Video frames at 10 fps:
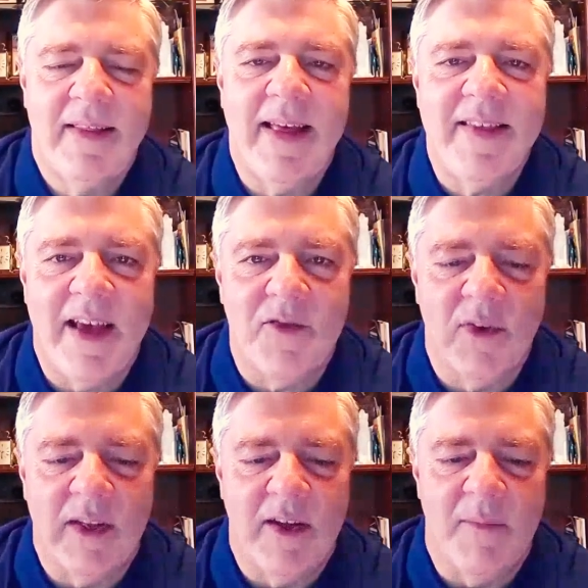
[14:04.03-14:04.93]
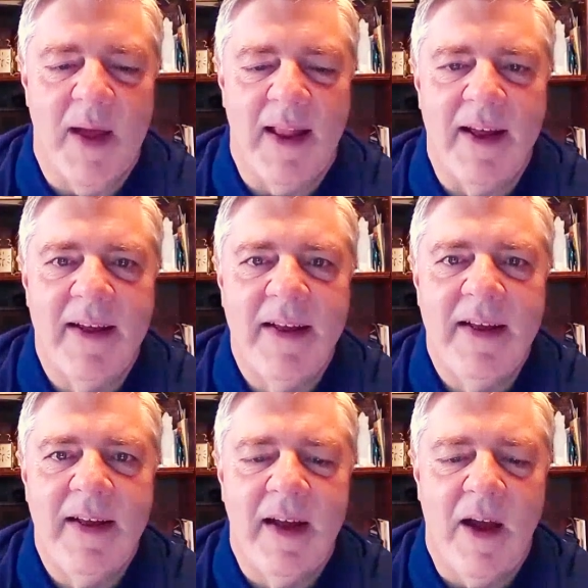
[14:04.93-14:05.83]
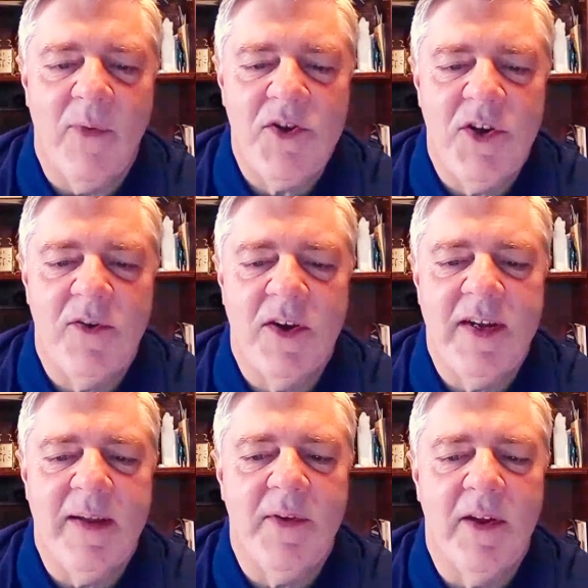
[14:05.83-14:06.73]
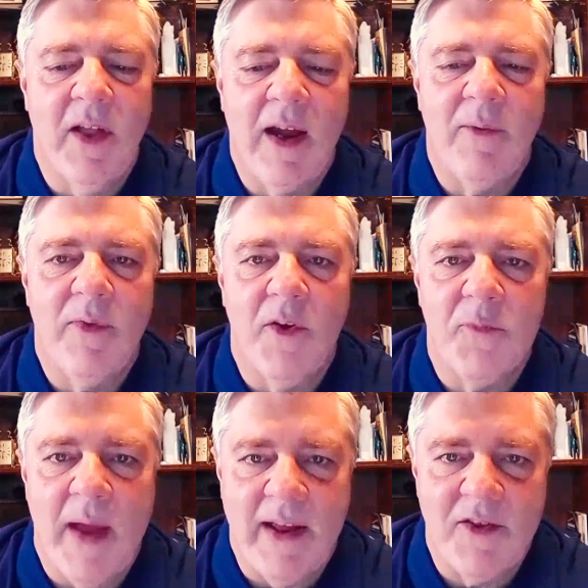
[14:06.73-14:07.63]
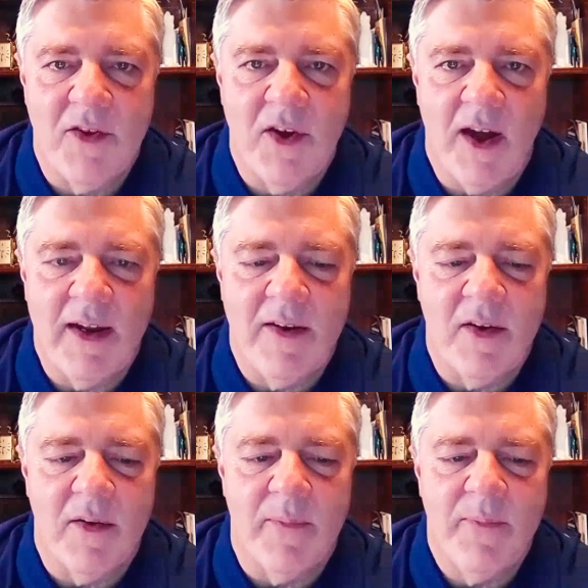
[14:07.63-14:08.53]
Sounds really good, Bella. I wish you and your team good luck with those banks you're talking to.